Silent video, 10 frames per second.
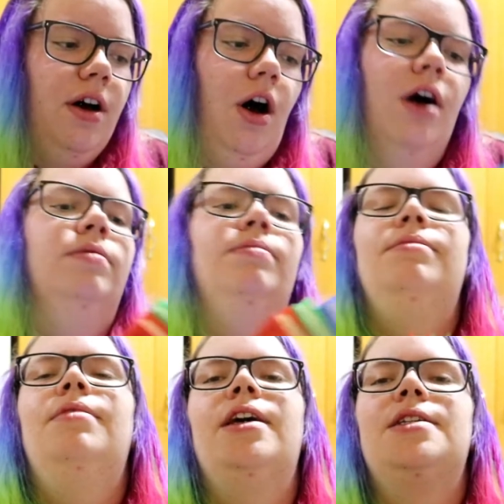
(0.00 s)
oh,
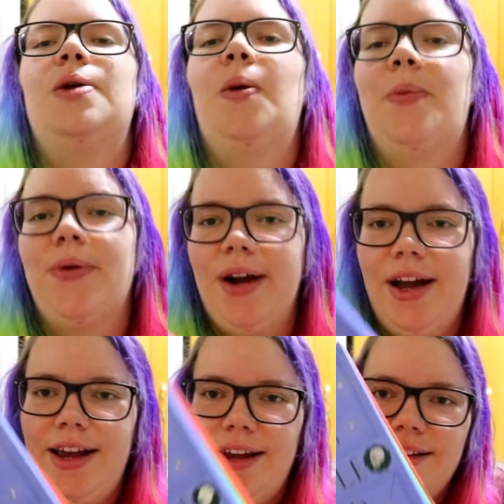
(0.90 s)
they're so
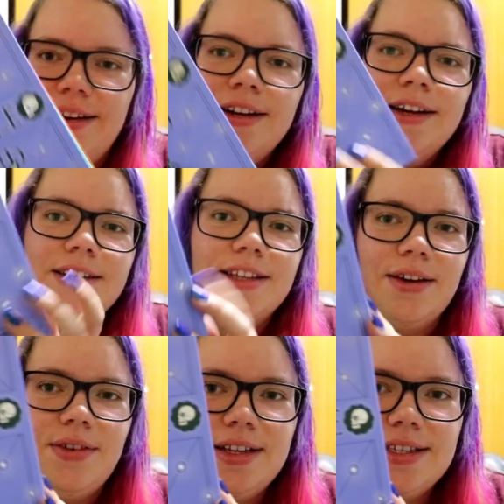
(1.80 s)
pretty. So
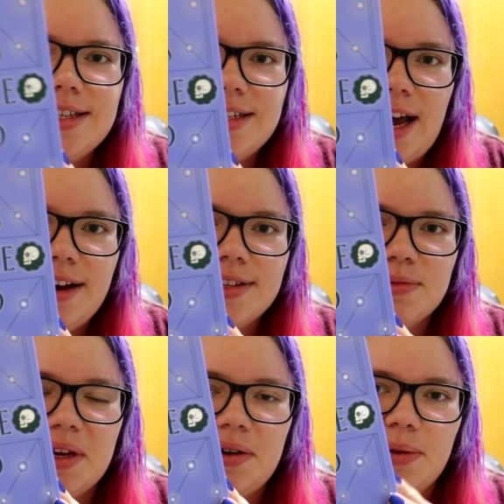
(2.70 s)
that one's the Tales of
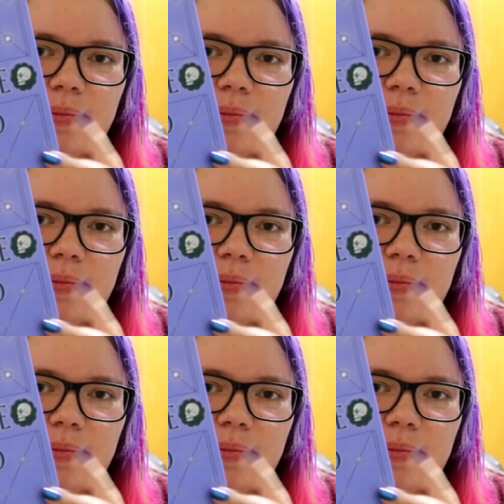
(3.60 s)
Beetle the